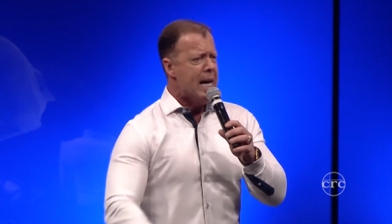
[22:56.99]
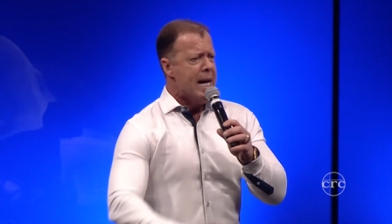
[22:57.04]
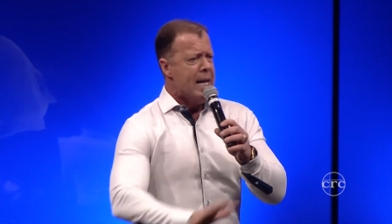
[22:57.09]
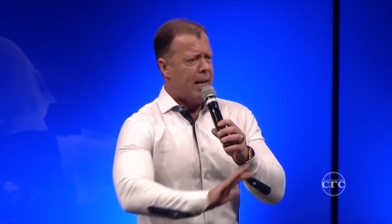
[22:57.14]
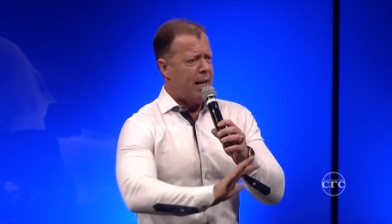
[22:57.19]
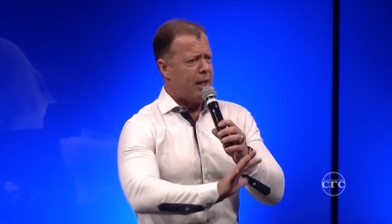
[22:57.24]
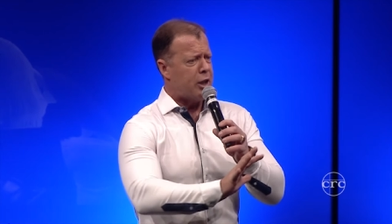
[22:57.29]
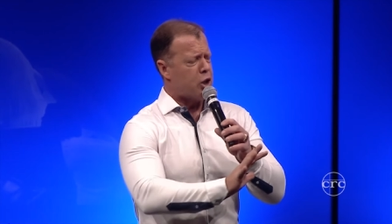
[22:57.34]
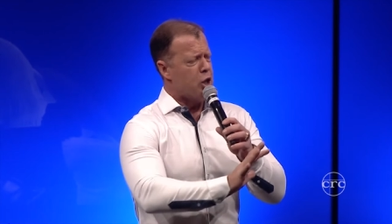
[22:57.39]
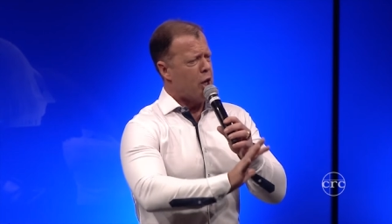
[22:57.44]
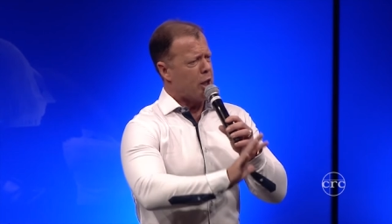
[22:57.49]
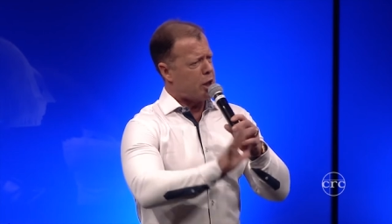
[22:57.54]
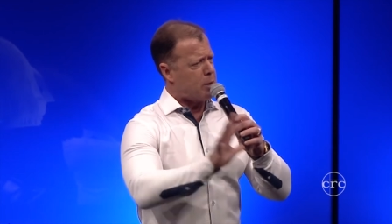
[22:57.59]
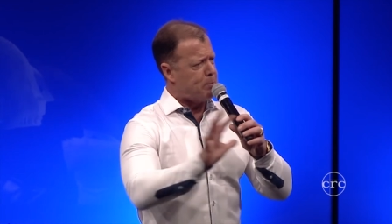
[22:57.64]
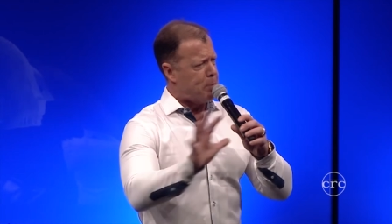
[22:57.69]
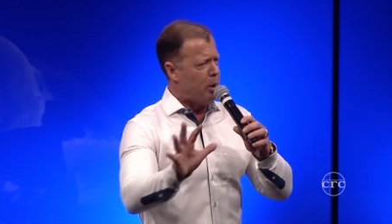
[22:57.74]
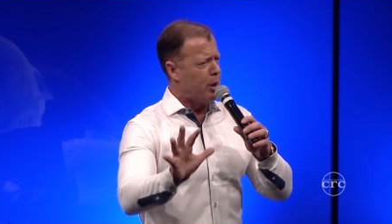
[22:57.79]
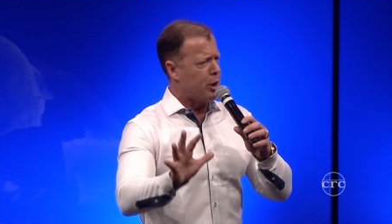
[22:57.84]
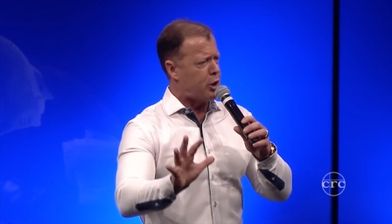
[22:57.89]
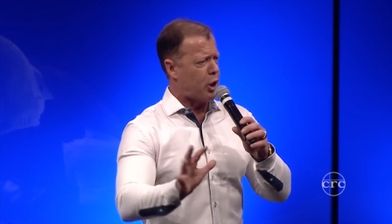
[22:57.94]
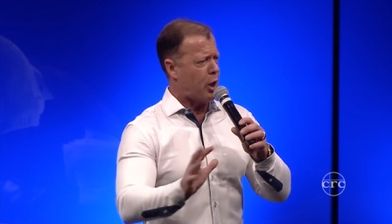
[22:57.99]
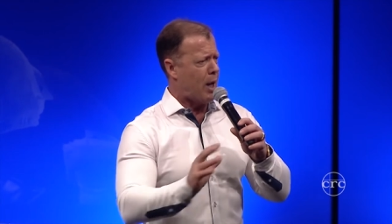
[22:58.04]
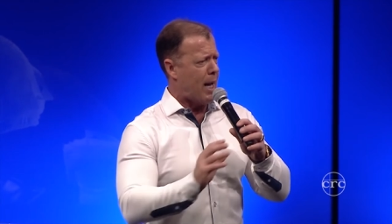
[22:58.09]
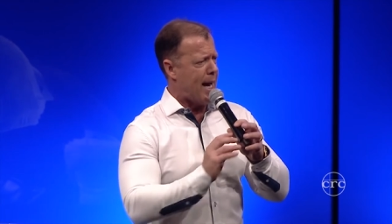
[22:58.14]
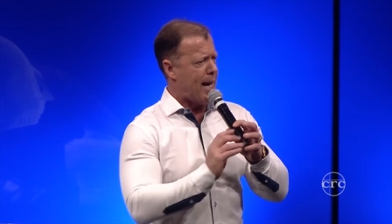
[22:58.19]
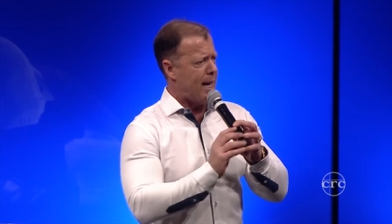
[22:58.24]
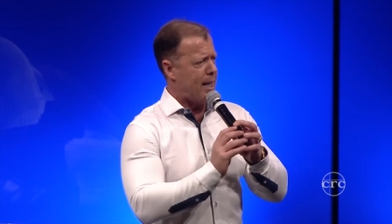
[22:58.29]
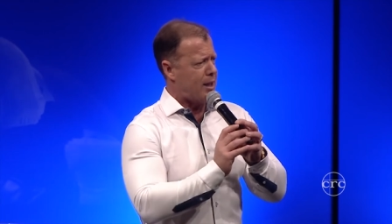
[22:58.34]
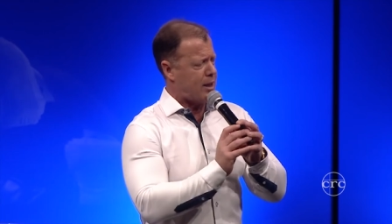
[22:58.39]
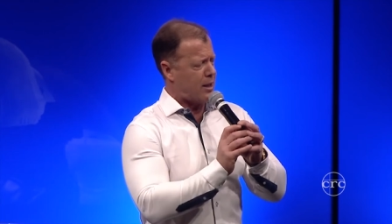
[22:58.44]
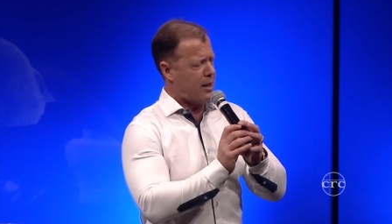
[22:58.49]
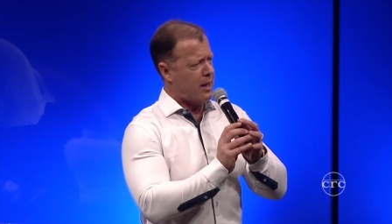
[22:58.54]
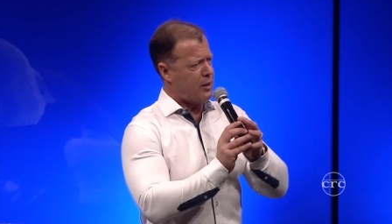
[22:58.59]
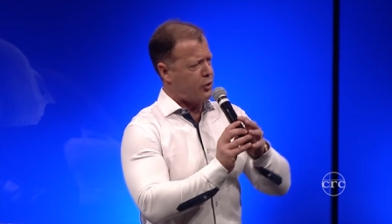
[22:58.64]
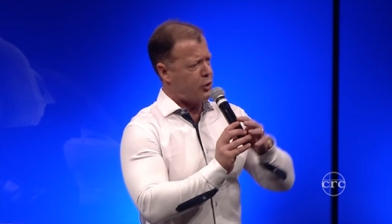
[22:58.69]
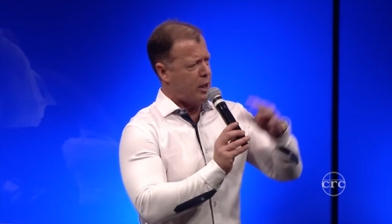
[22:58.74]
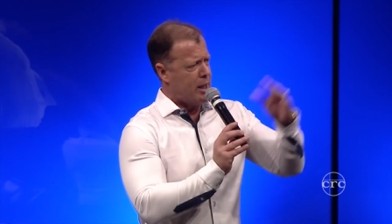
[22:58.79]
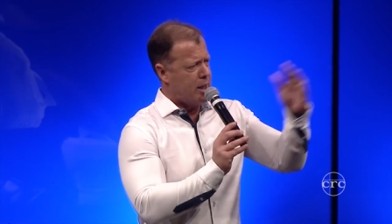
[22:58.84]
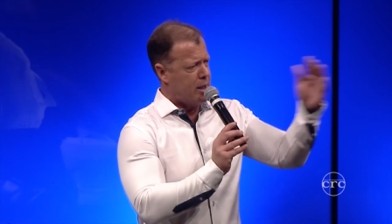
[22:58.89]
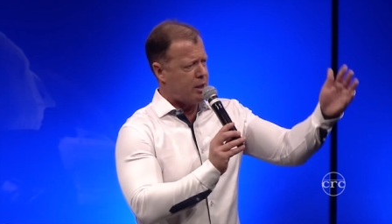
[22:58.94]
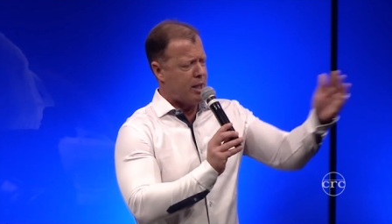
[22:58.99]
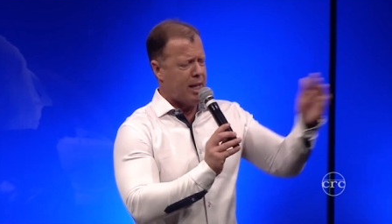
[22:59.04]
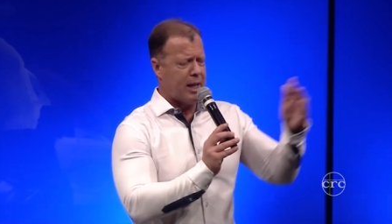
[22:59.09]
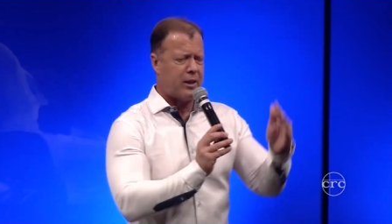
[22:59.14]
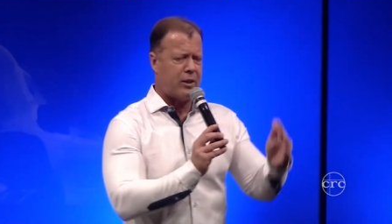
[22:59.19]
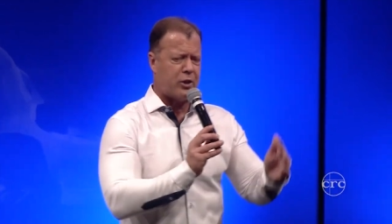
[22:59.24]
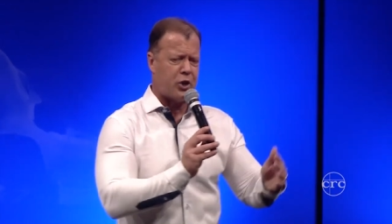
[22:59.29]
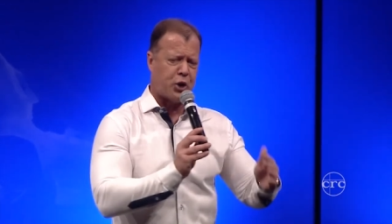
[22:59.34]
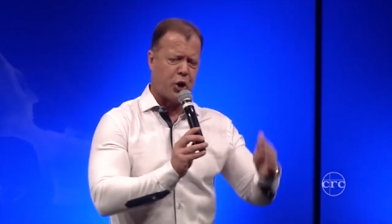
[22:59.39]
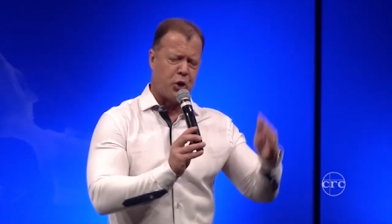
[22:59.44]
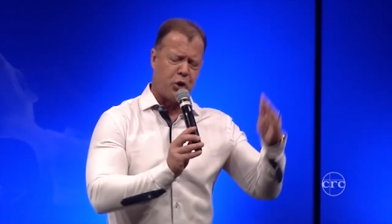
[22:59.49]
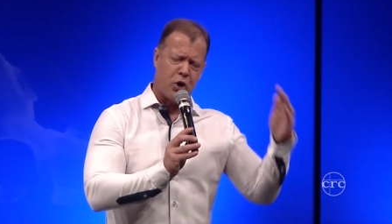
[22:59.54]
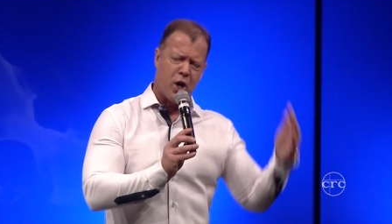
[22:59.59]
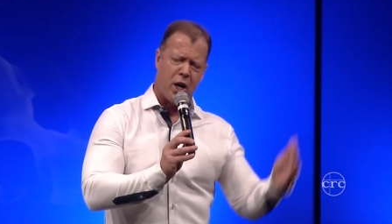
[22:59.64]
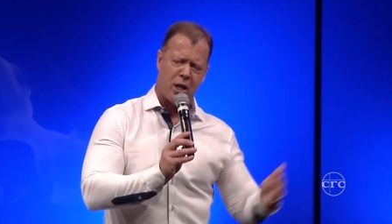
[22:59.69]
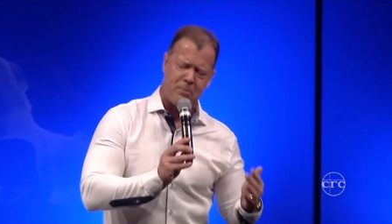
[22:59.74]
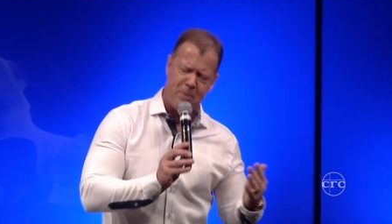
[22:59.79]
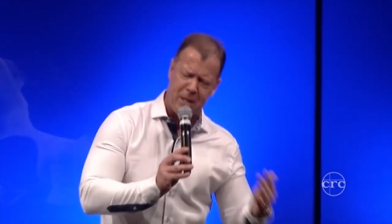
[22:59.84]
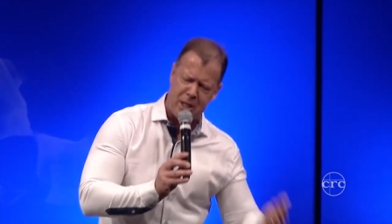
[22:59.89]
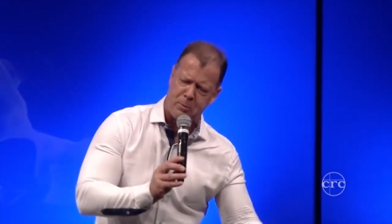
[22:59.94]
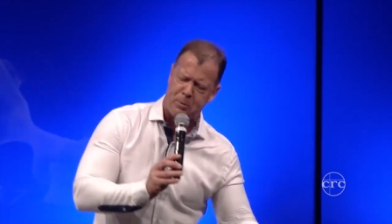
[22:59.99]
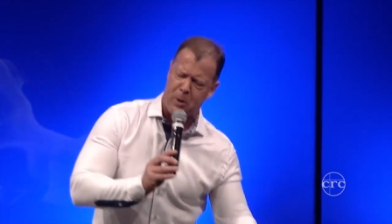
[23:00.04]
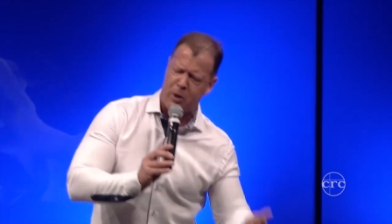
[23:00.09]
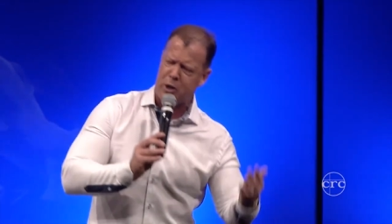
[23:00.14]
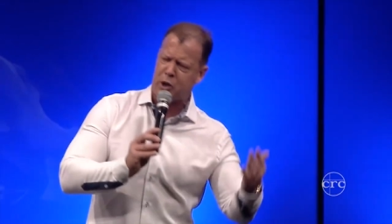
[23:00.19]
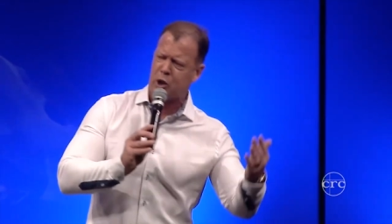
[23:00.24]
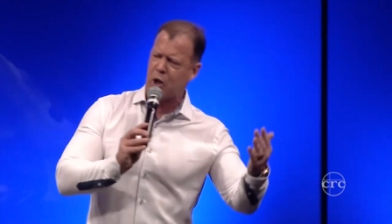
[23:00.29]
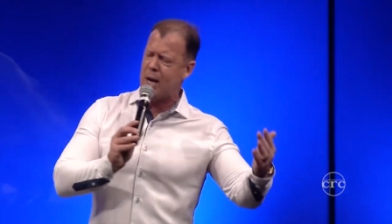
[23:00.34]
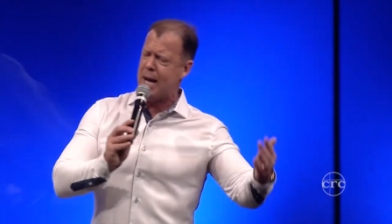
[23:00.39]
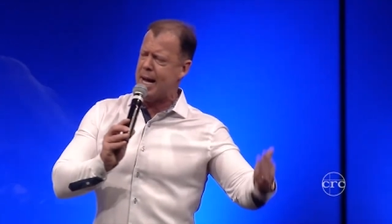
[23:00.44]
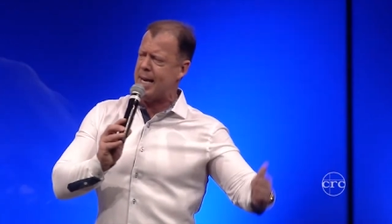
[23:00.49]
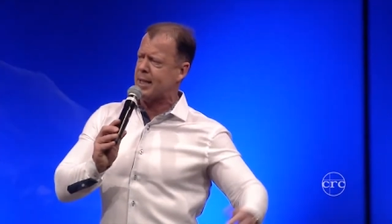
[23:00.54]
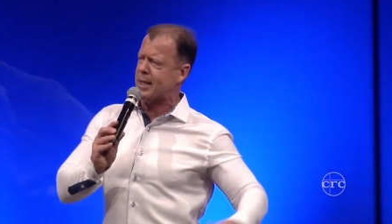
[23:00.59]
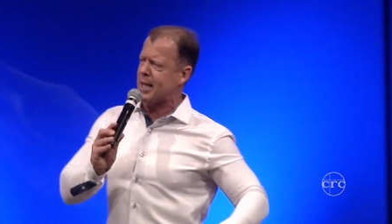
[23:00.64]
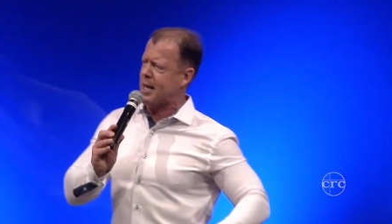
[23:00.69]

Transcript: let's not spiritualize uh, things that should not be spiritualized.